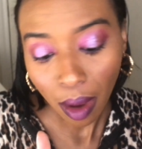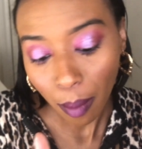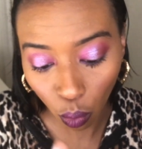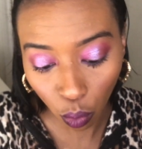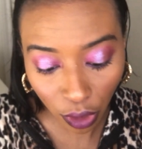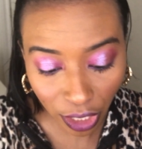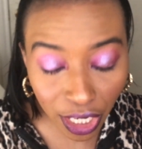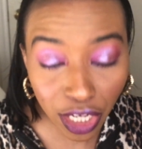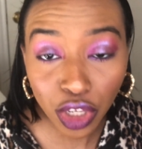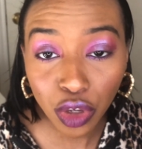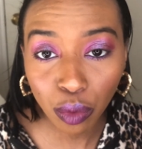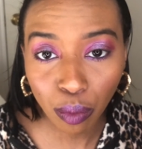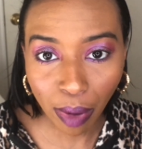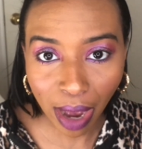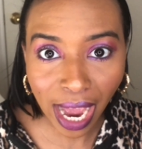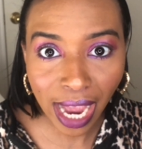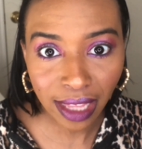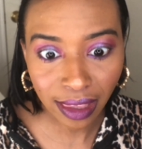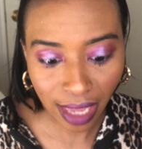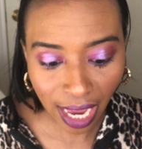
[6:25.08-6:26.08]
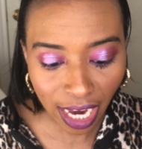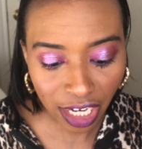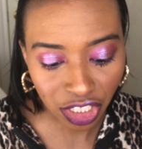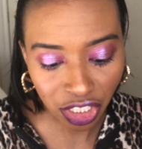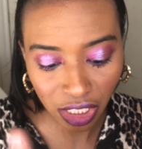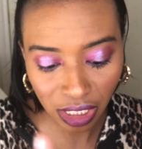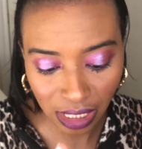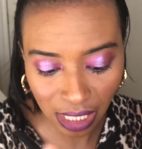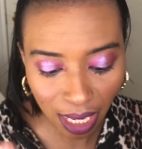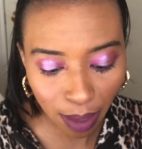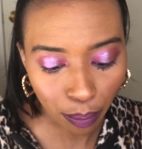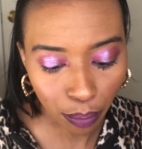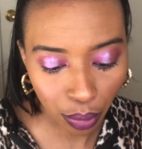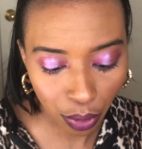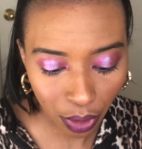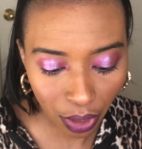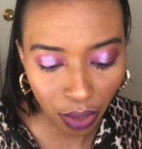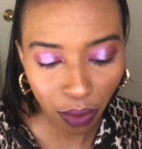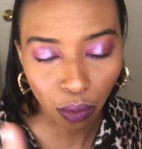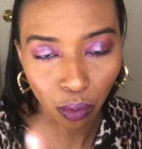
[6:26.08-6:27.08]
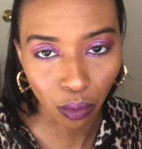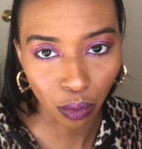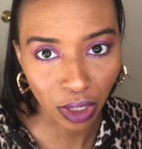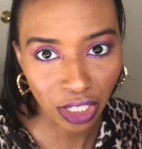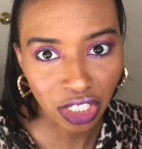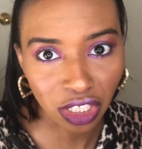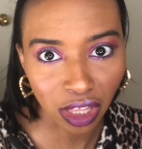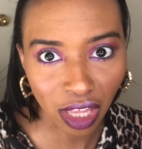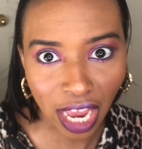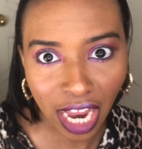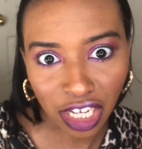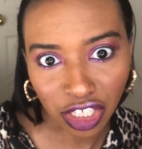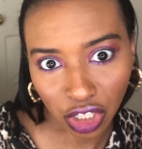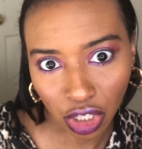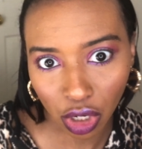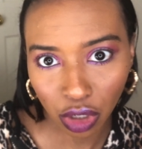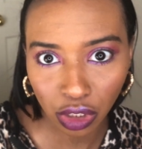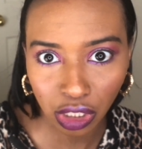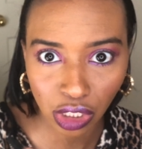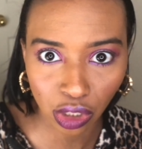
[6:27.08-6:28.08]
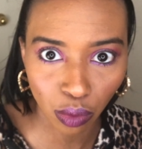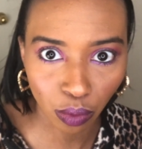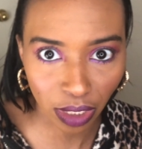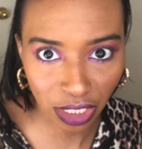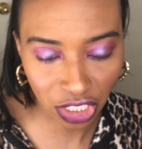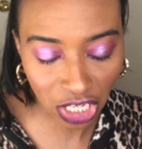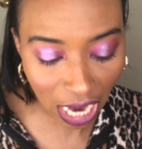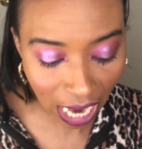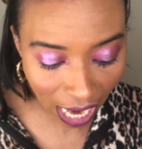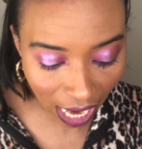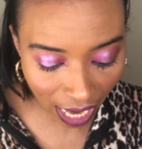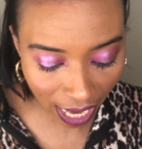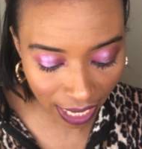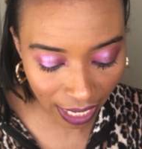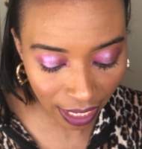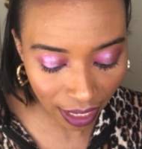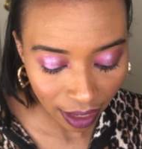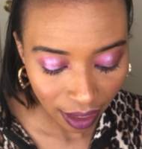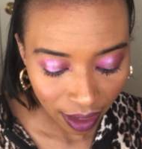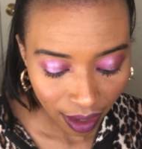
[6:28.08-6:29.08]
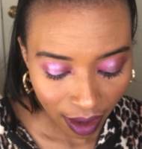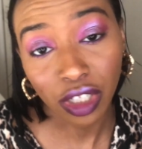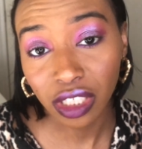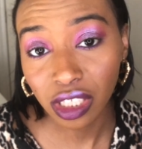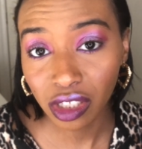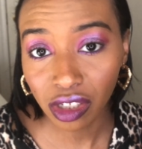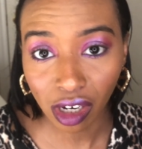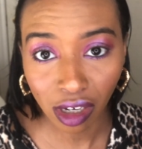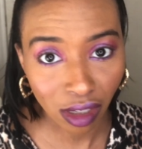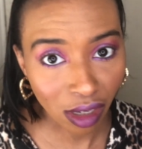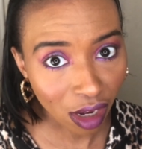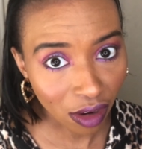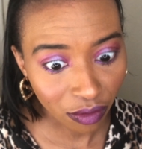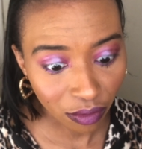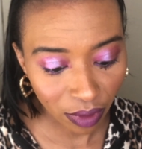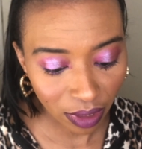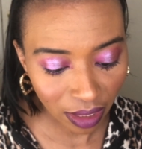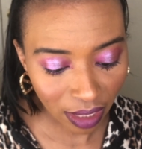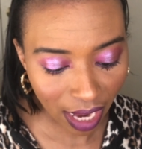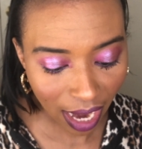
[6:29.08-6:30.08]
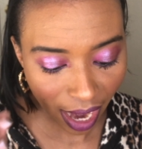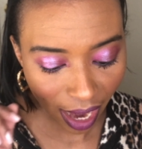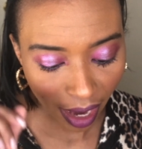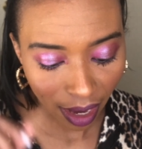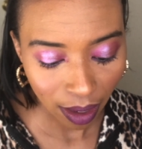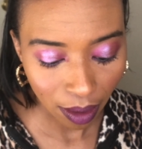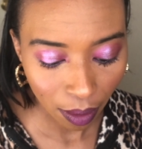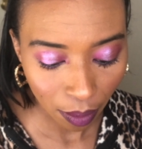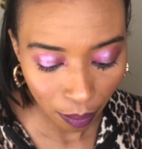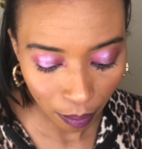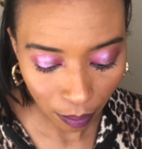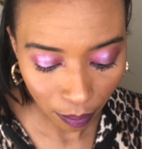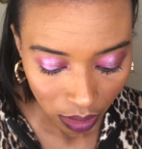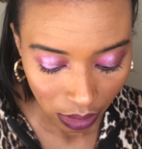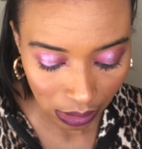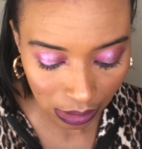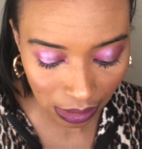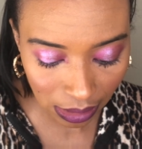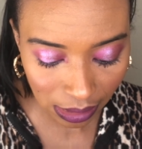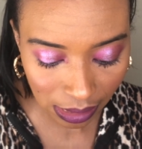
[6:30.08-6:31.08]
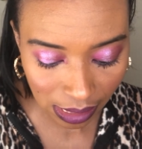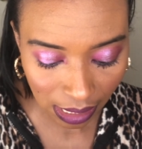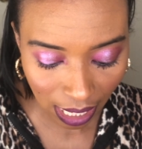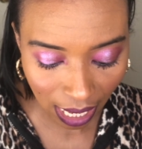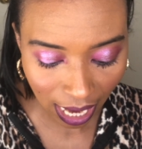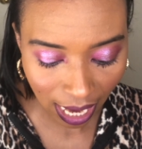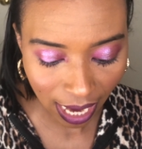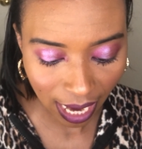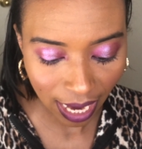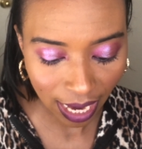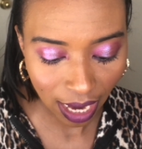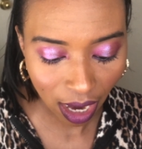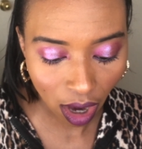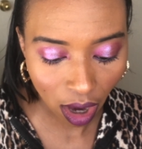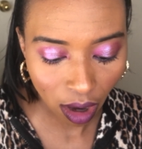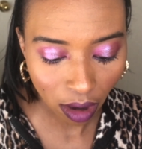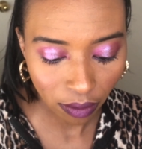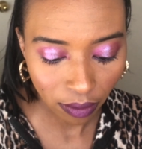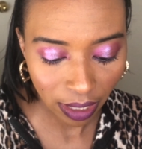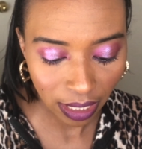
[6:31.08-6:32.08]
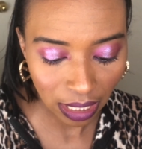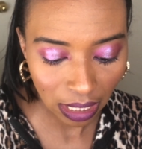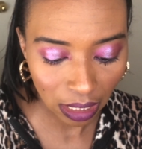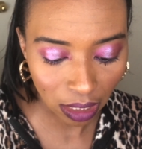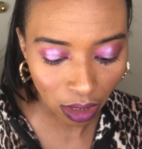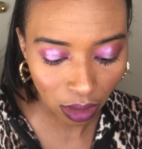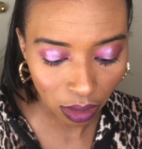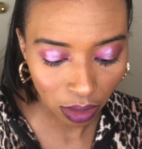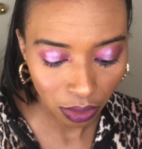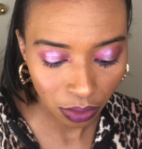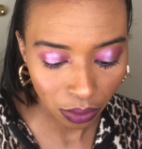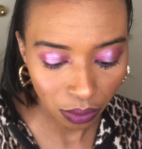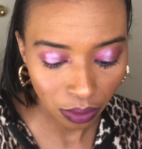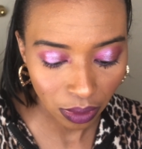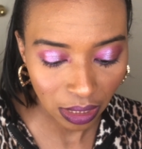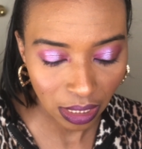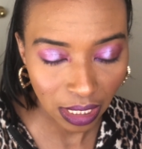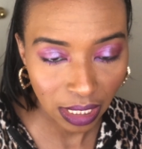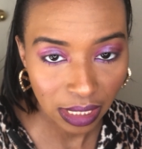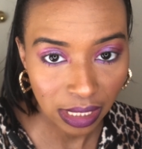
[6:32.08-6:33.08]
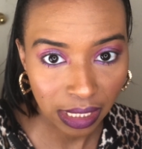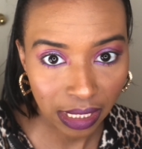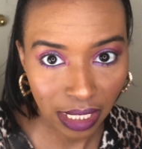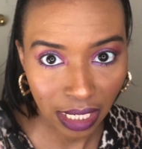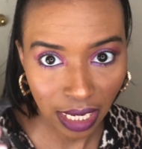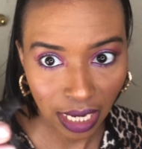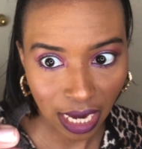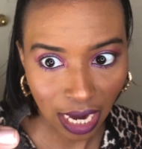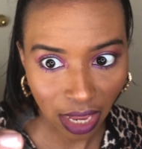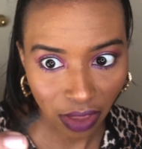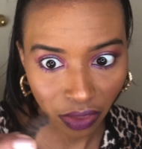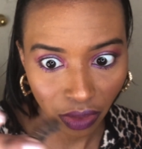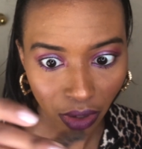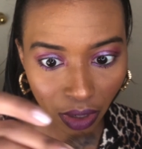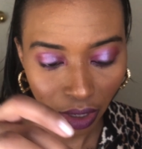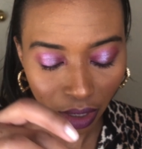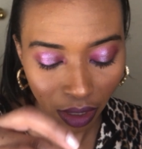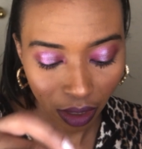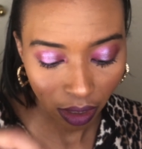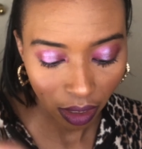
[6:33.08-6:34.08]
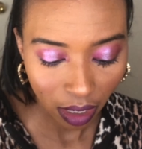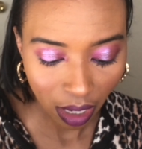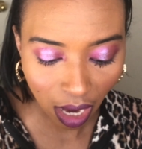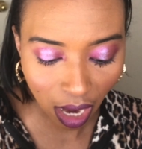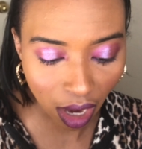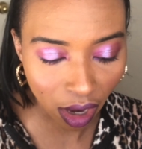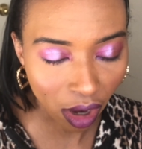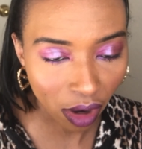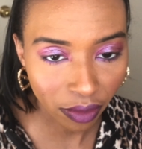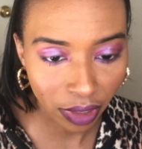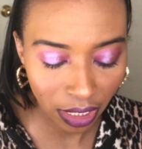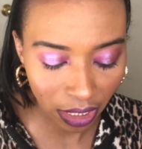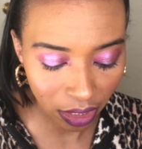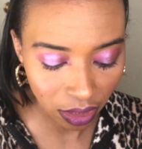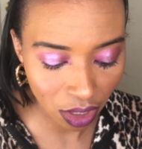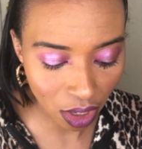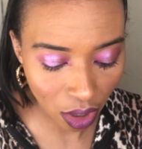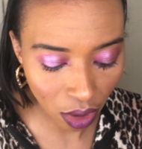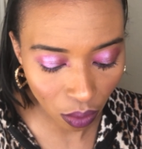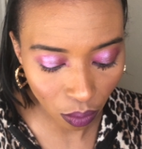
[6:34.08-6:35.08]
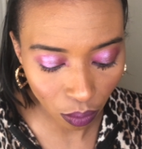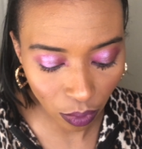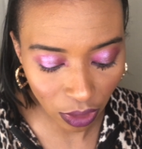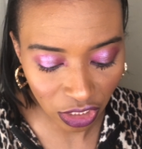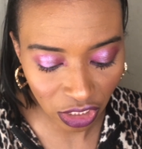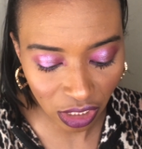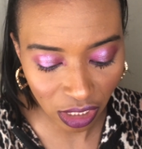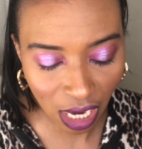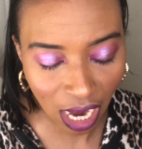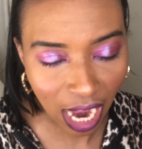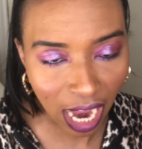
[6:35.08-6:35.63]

When you buy lashes, they put which lash goes to which eye. You could start off with that. Since I already glued these together, I already know which